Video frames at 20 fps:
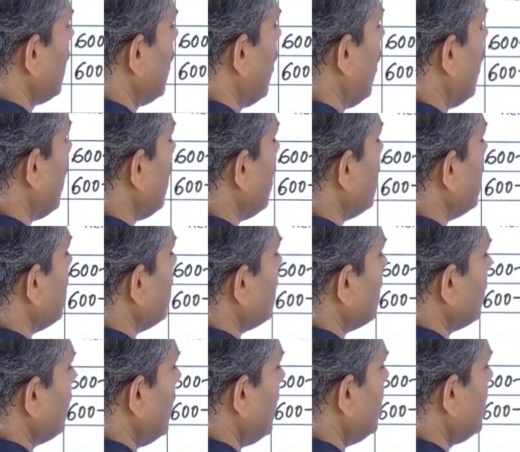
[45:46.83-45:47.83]
or
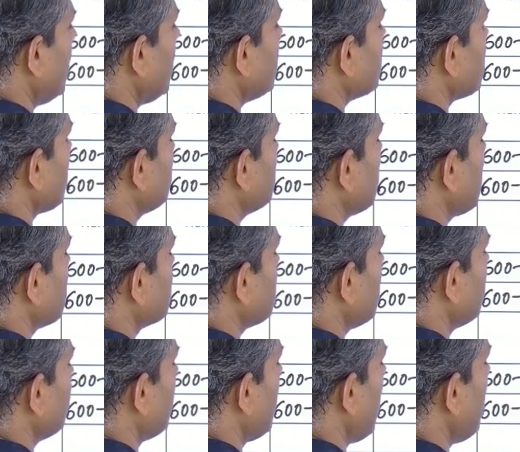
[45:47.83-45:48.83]
15 subtracted
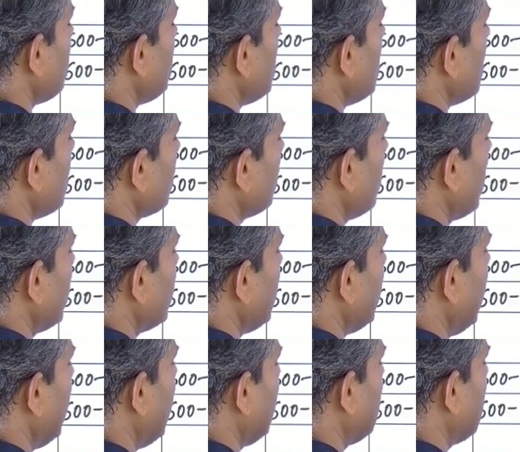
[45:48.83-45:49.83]
from
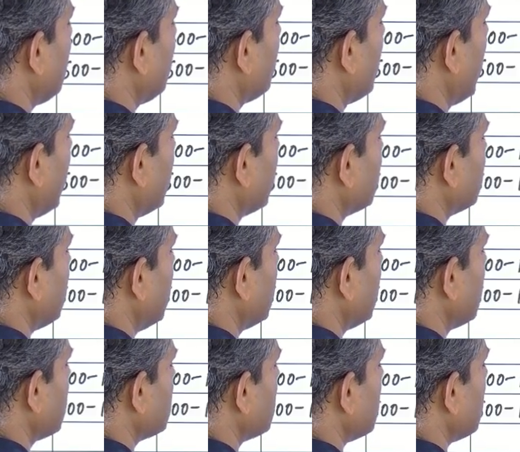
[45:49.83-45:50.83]
585, that
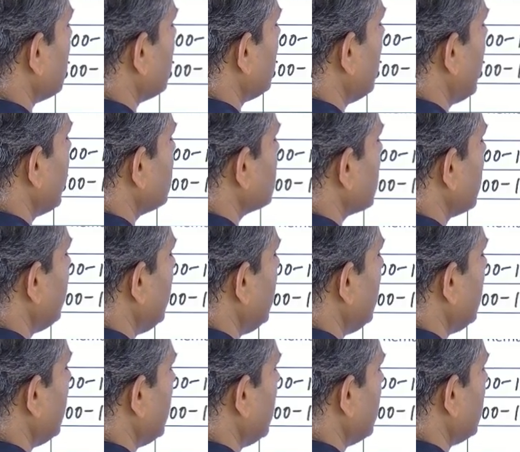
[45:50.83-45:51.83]
is
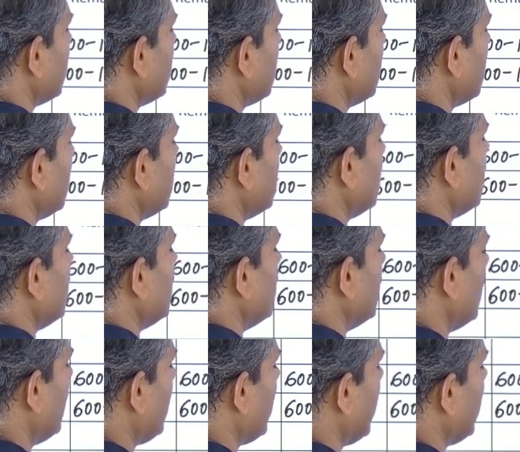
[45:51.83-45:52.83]
570.
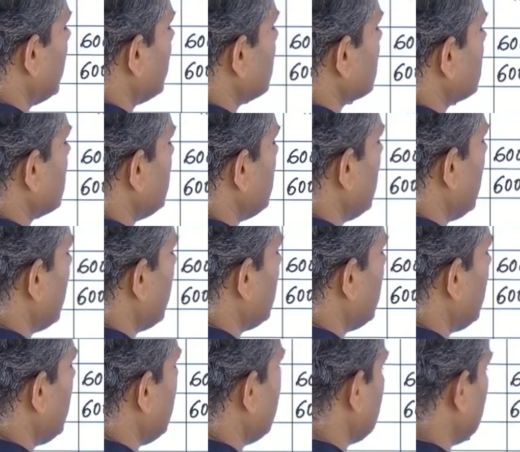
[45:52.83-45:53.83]
Okay,
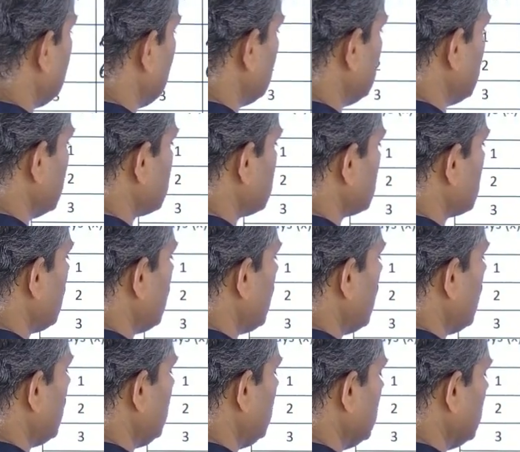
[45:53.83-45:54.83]
similarly you just go
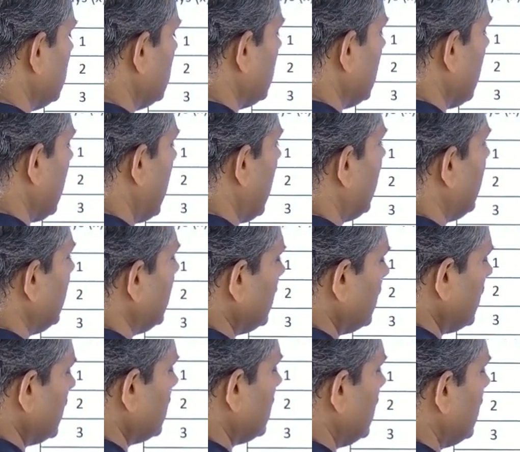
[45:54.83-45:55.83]
on adding
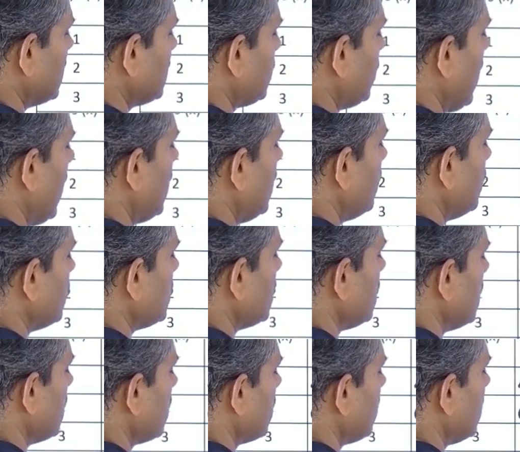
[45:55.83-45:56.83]
these values
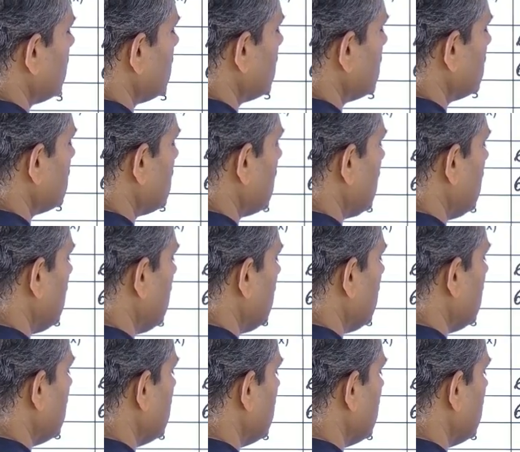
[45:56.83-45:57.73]
with 3,